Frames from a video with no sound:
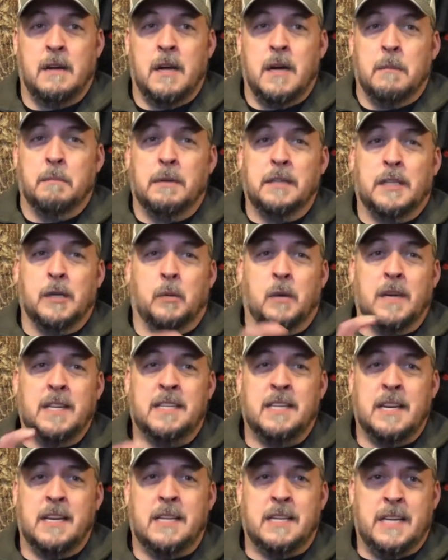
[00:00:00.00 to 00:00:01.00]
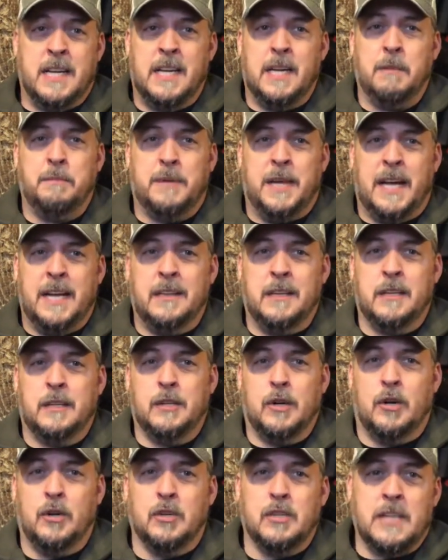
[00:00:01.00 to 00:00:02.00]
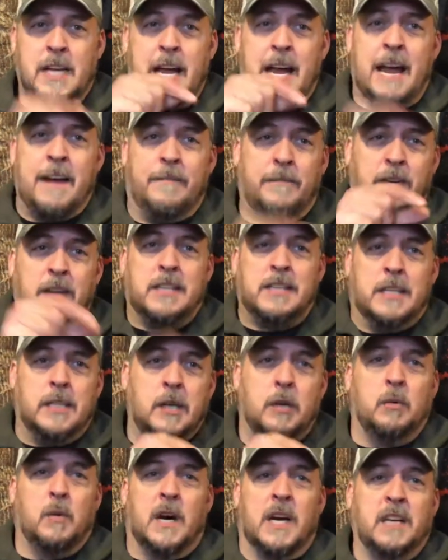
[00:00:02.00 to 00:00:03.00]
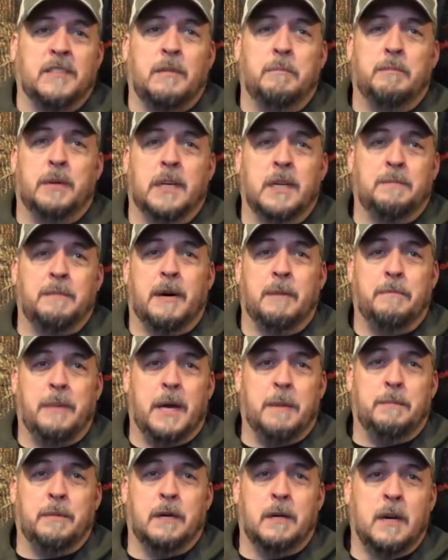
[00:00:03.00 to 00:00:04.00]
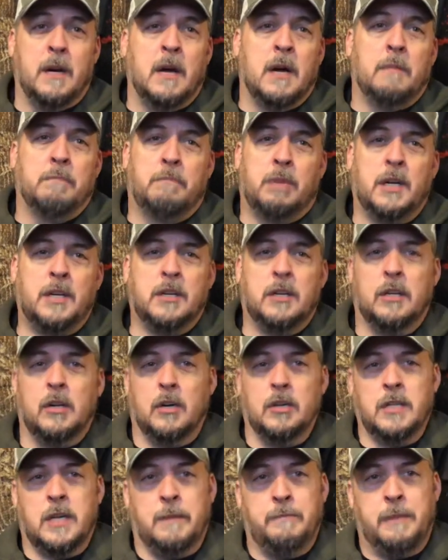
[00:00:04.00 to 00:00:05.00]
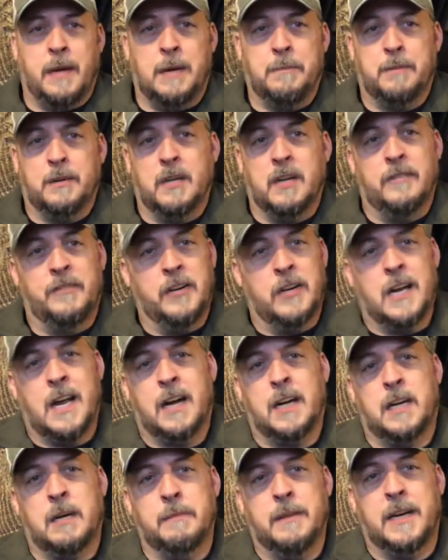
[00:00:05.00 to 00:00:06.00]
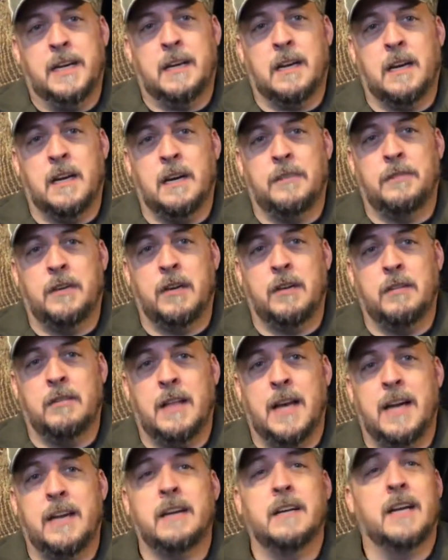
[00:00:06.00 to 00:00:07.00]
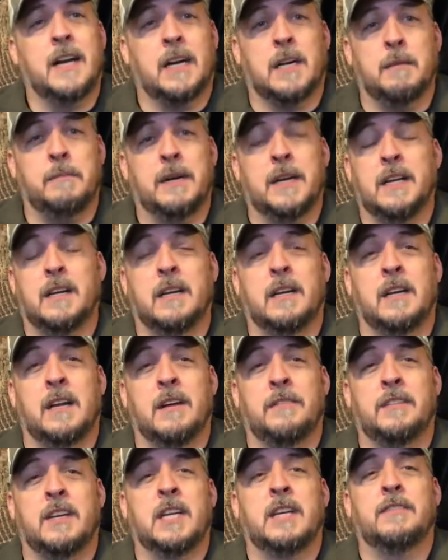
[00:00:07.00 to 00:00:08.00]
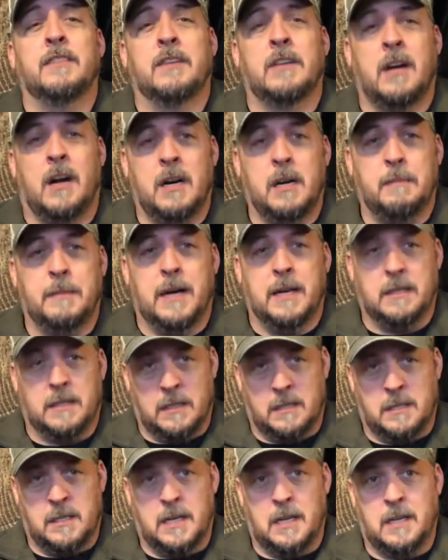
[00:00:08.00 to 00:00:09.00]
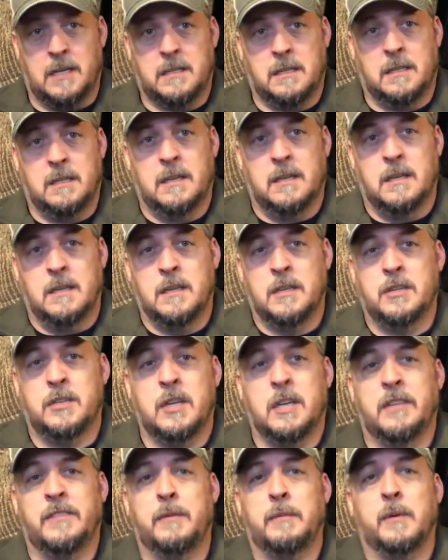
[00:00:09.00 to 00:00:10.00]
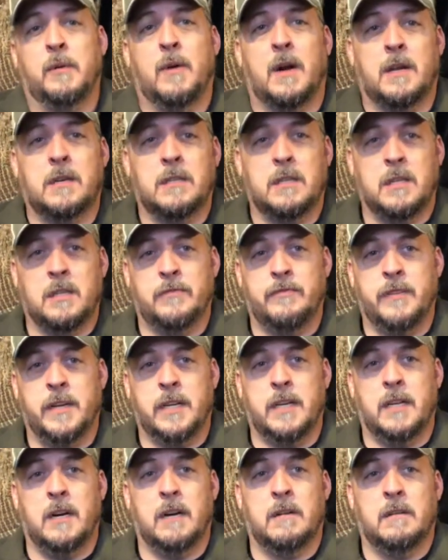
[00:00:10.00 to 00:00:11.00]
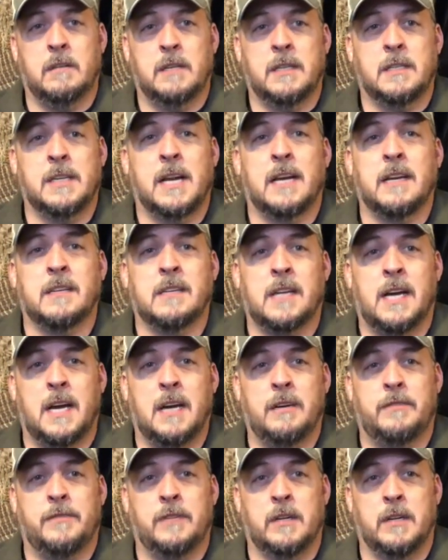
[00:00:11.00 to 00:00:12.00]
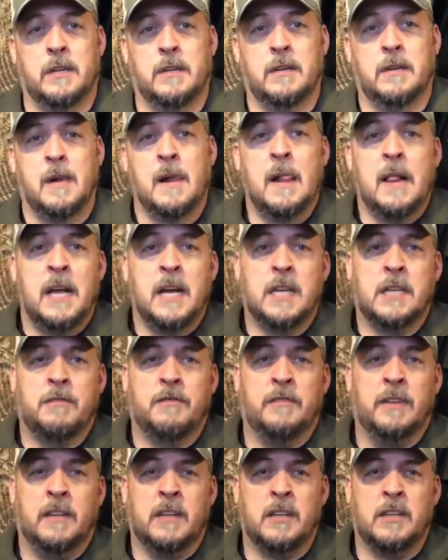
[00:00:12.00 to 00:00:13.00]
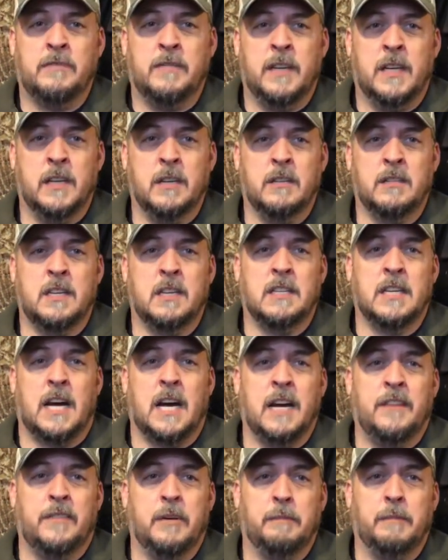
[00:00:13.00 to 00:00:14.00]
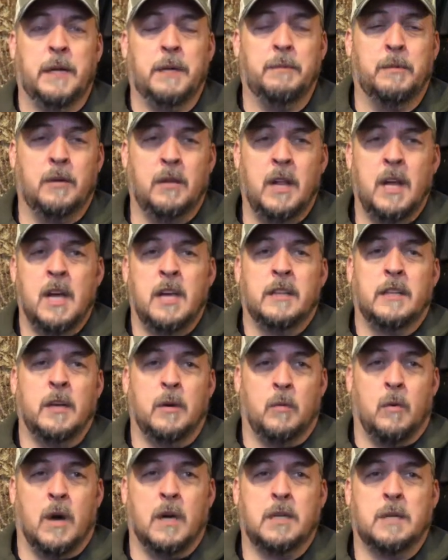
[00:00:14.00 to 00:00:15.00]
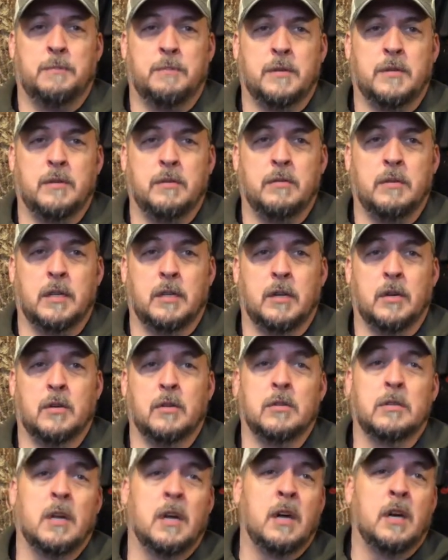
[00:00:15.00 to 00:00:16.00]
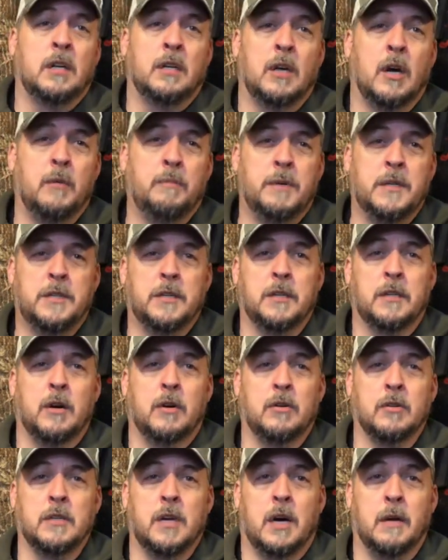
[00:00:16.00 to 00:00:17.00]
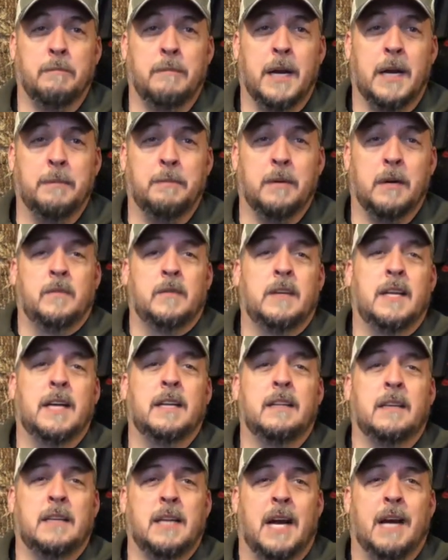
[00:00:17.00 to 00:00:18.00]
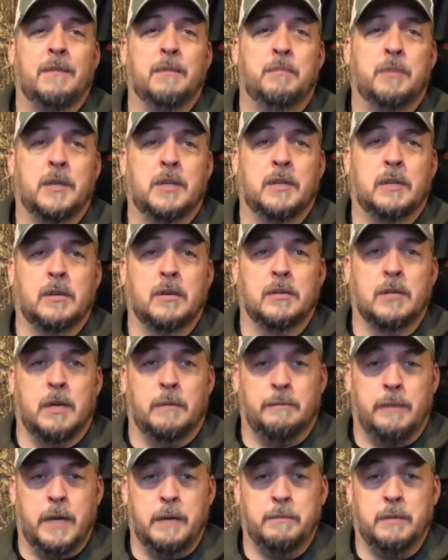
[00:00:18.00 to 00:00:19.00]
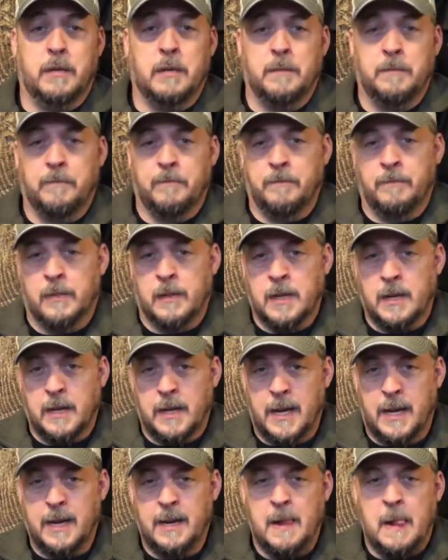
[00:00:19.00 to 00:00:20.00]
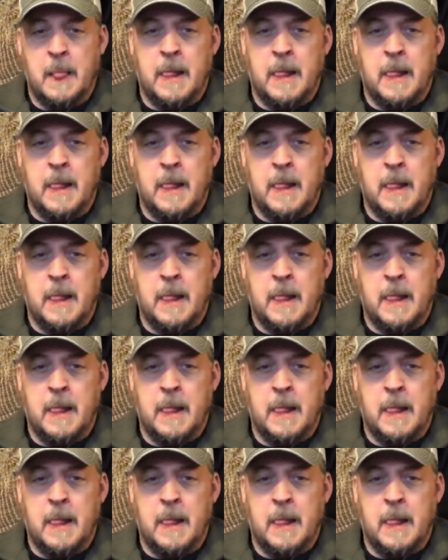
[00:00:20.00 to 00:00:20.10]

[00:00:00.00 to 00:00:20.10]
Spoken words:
But the ones that did obtain their goals, every single one of them put them on paper. Put your goals on paper. If you're not committed enough to do that, you're not committed enough to even talk about success. You shouldn't even be watching this video. It's not designed for you. This video is designed for people that want to pursue their goals. Go put your goals on paper. Take the time to put your goals on paper. Okay?